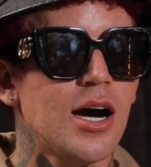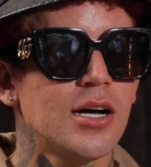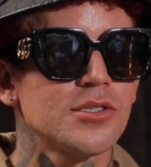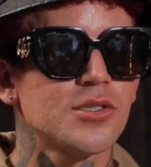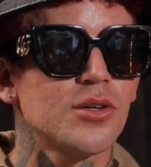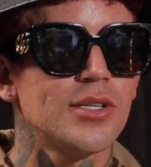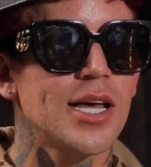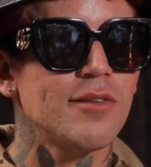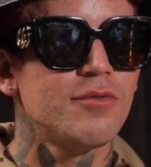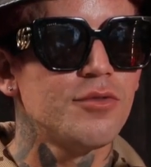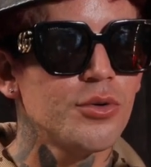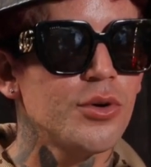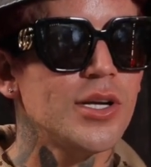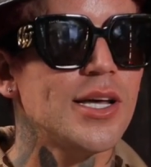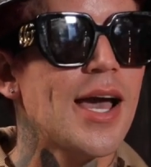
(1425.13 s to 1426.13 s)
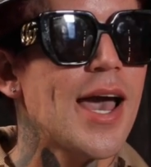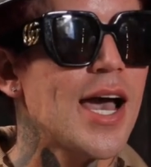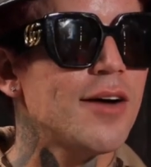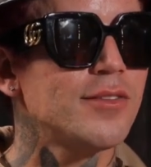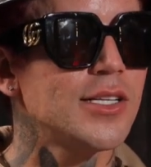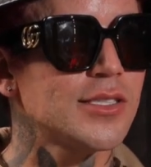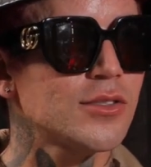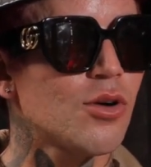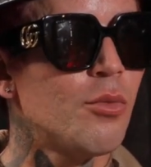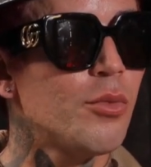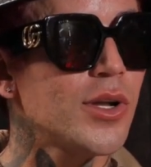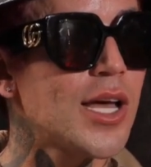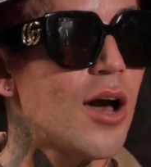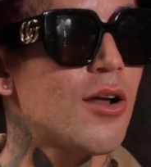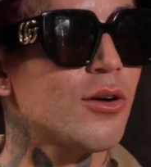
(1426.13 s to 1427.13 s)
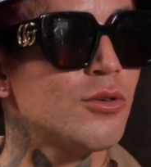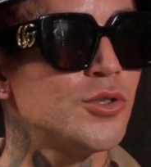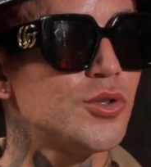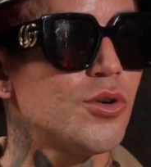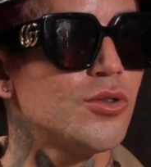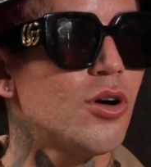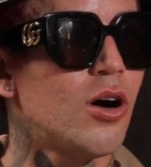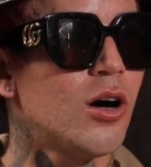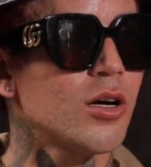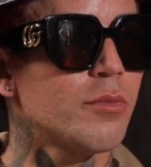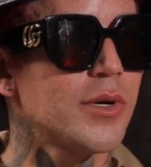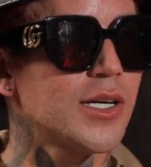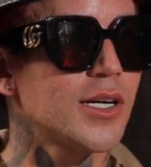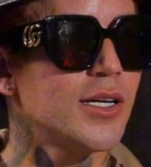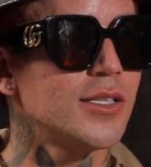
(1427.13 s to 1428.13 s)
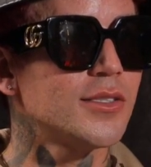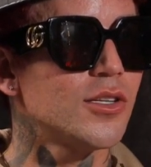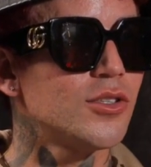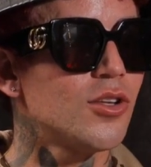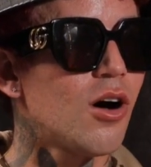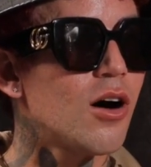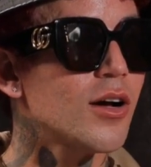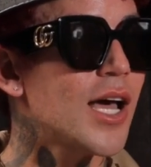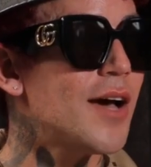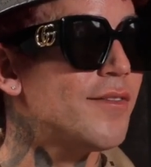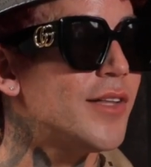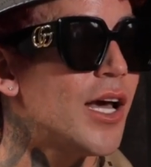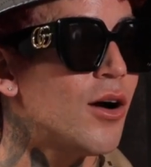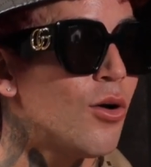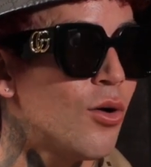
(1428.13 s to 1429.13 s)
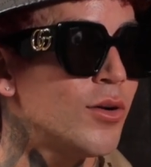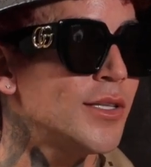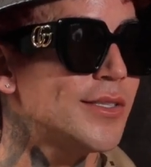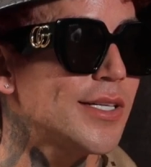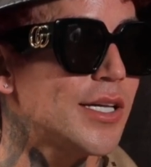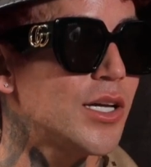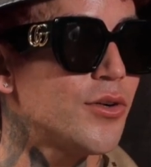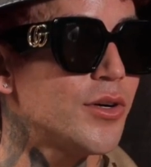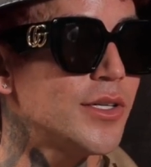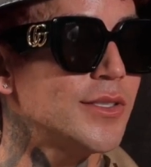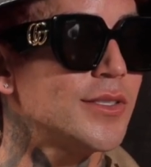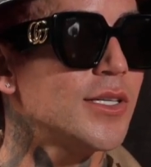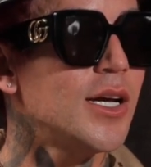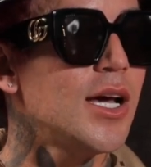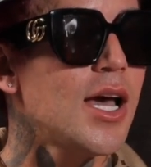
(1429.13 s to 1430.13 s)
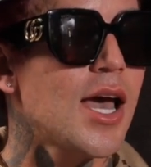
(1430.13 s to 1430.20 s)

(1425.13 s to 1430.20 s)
So they really have this complete out of control dog because the dog have their own insecurities,